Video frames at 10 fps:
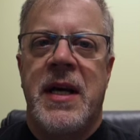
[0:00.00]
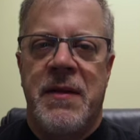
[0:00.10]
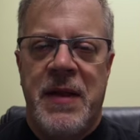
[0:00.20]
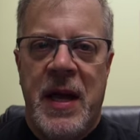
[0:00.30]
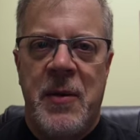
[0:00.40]

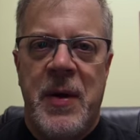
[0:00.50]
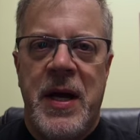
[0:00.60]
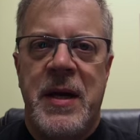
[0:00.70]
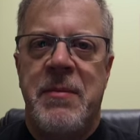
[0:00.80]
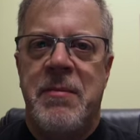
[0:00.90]
that
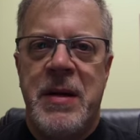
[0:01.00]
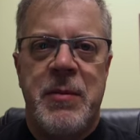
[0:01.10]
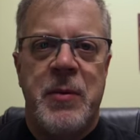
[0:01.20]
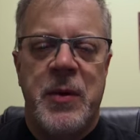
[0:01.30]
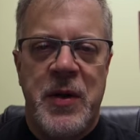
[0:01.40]
way,
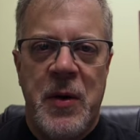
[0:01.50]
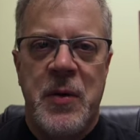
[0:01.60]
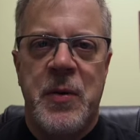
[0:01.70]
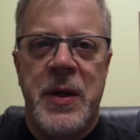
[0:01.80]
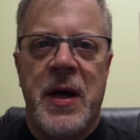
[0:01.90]
people will know
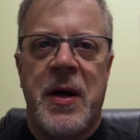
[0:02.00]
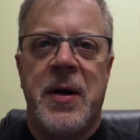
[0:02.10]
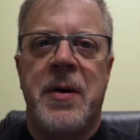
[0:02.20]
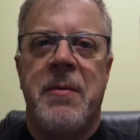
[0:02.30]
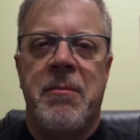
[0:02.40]
who we
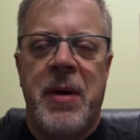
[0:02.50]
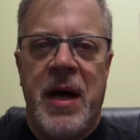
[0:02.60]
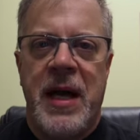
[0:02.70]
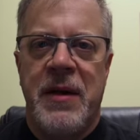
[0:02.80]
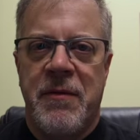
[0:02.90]
are
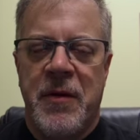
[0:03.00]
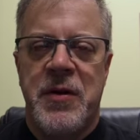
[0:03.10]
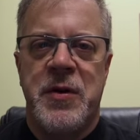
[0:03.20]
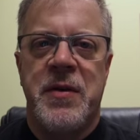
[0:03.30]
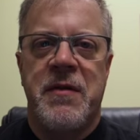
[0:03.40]
by
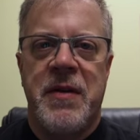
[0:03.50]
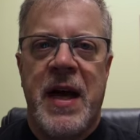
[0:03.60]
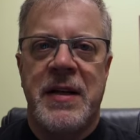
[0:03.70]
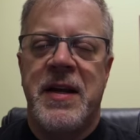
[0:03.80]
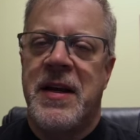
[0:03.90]
virtue of the
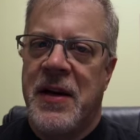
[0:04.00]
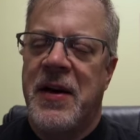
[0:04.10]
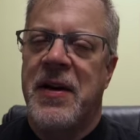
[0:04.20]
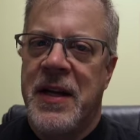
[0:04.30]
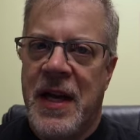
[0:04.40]
fact that
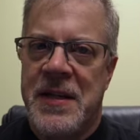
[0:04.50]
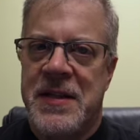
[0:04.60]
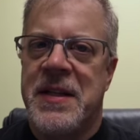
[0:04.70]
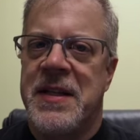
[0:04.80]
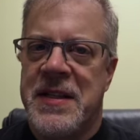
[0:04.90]
our
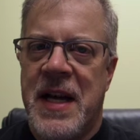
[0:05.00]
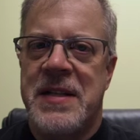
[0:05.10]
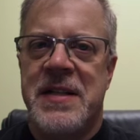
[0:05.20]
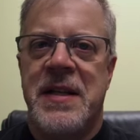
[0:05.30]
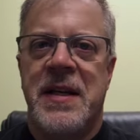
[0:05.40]
yes is
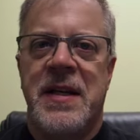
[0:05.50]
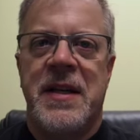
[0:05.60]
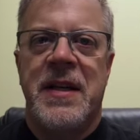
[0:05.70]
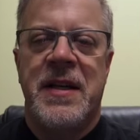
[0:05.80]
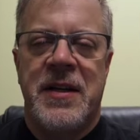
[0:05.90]
yes
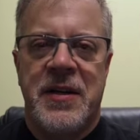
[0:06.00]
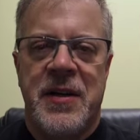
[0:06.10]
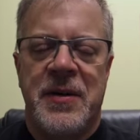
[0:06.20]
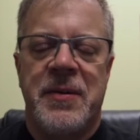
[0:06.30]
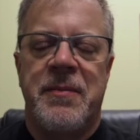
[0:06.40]
and our
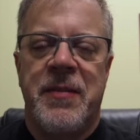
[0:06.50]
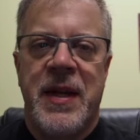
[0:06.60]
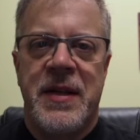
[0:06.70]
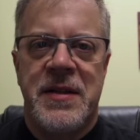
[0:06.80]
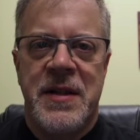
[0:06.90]
no
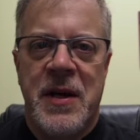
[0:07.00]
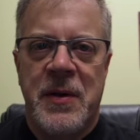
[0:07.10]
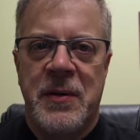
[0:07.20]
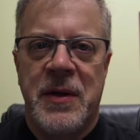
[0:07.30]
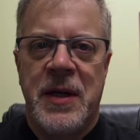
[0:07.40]
is
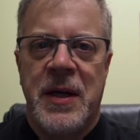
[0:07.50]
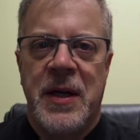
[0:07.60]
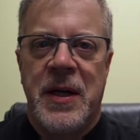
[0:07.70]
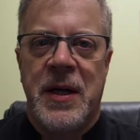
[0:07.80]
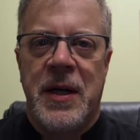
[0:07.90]
no.
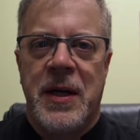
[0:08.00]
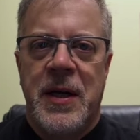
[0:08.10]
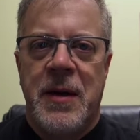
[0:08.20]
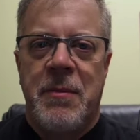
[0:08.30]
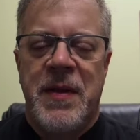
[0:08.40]

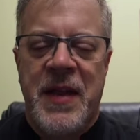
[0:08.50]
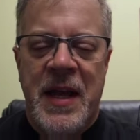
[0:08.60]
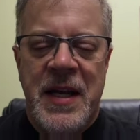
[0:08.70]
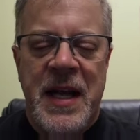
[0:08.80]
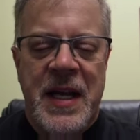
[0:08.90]
But
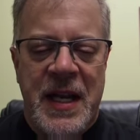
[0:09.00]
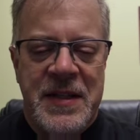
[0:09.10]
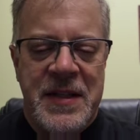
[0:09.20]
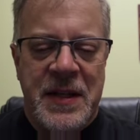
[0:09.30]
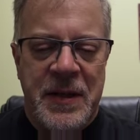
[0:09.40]
then it
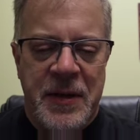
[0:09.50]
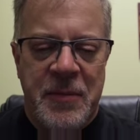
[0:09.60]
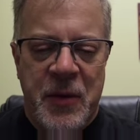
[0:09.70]
gets a little more